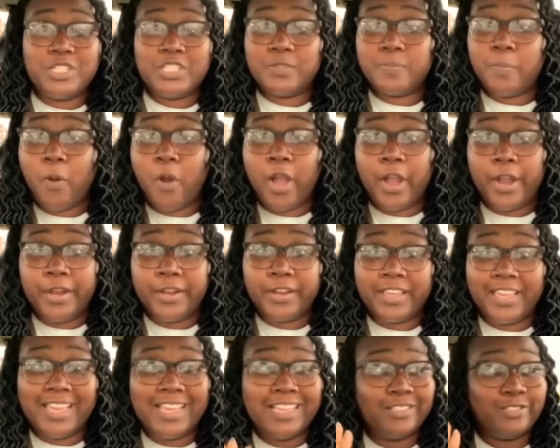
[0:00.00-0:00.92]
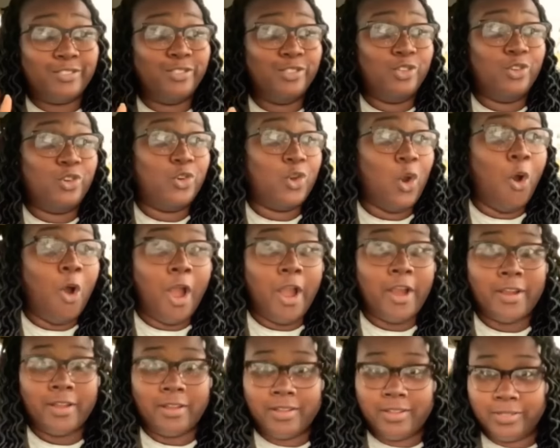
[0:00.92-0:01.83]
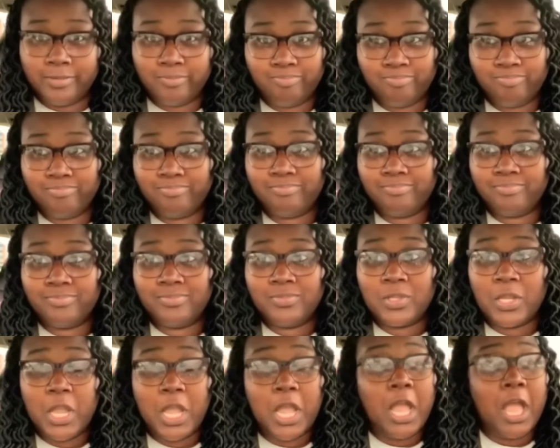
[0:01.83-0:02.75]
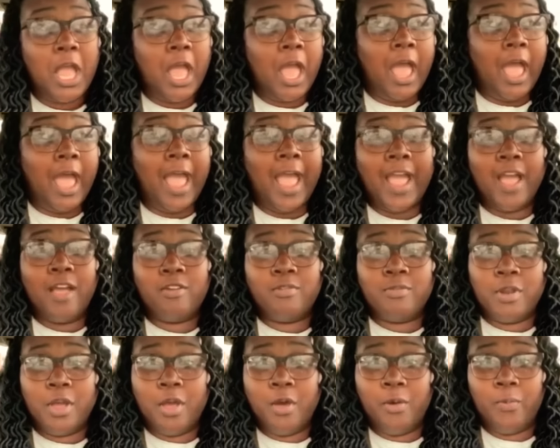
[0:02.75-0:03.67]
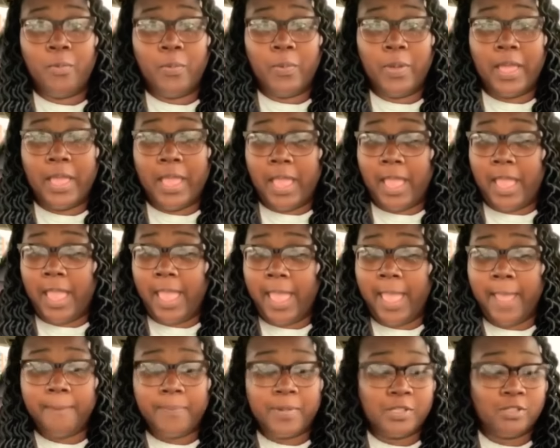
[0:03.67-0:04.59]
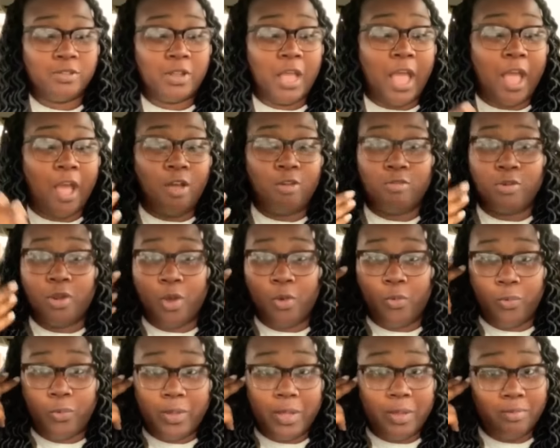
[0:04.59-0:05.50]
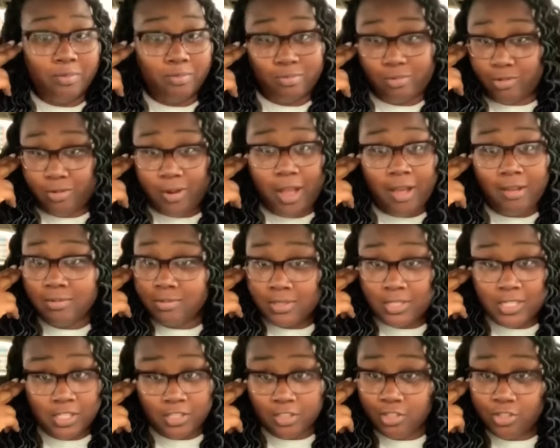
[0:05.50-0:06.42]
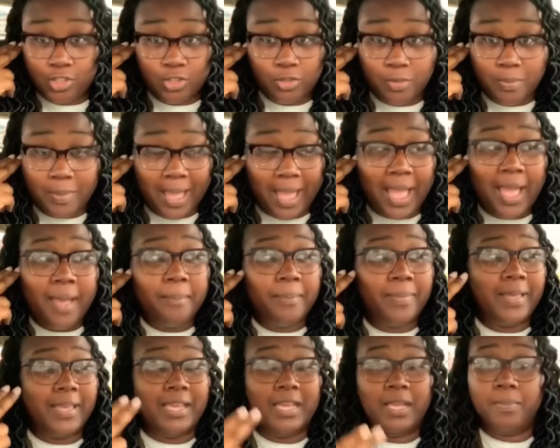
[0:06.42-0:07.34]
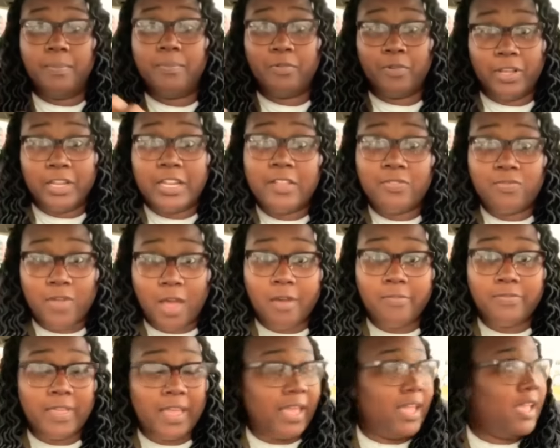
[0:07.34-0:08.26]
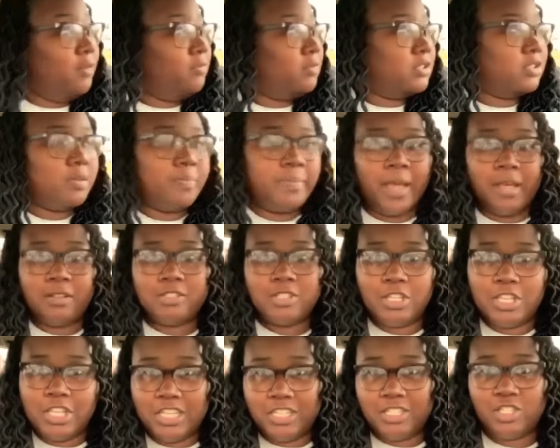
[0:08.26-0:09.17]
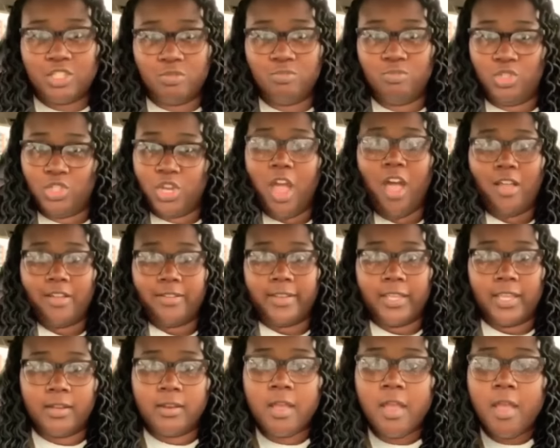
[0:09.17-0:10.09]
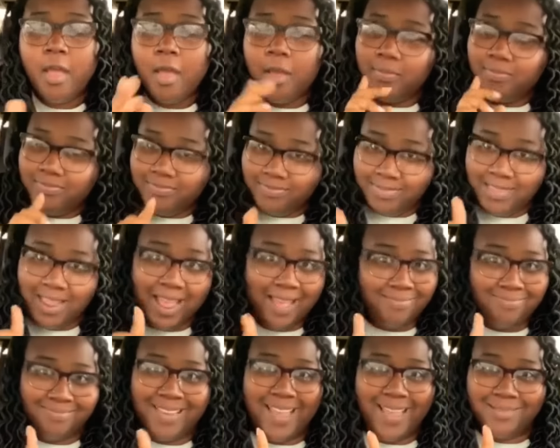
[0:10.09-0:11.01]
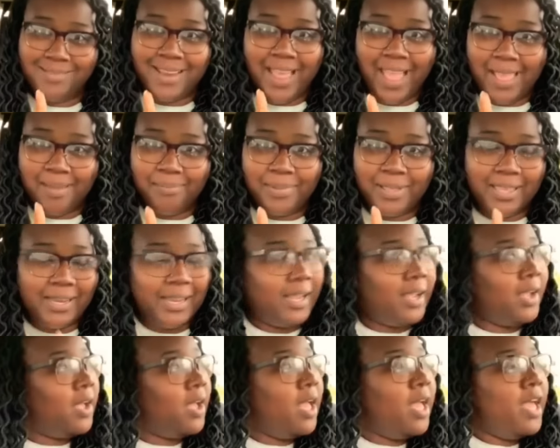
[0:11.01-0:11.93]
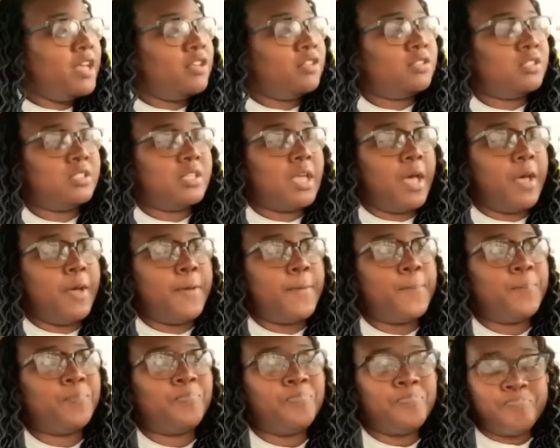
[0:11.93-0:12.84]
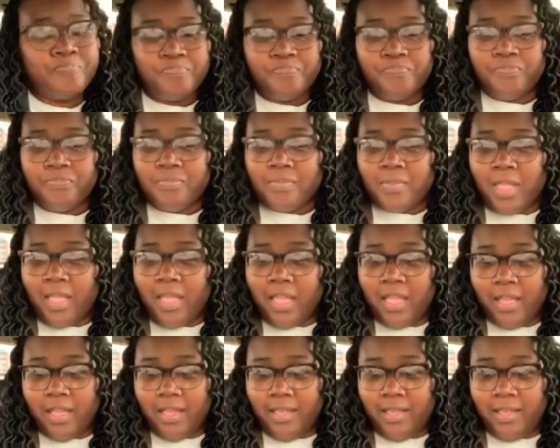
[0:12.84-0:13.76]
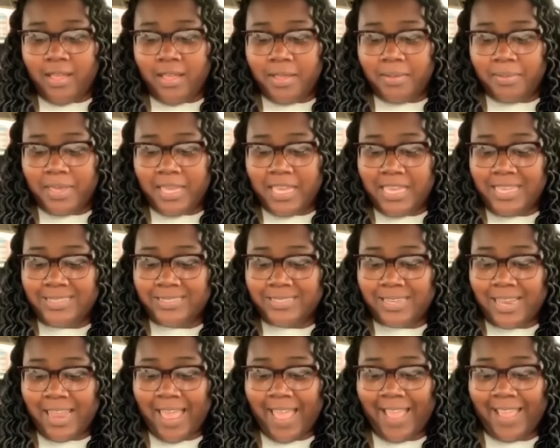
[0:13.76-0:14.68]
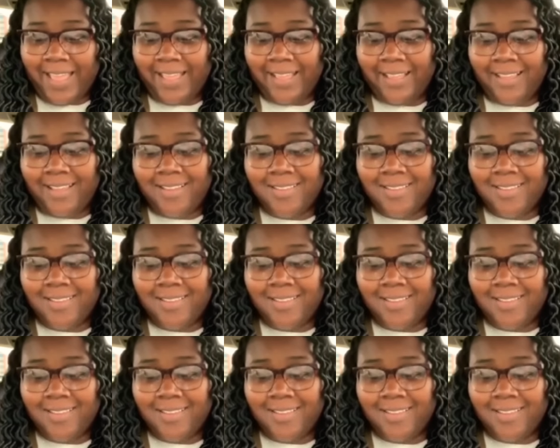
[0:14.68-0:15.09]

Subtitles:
park. It's dark. I don't know what happened. I don't know what crossed this dude's mind, but he really thought that he was about to get some chocolate. Not that day, buddy. So he's like,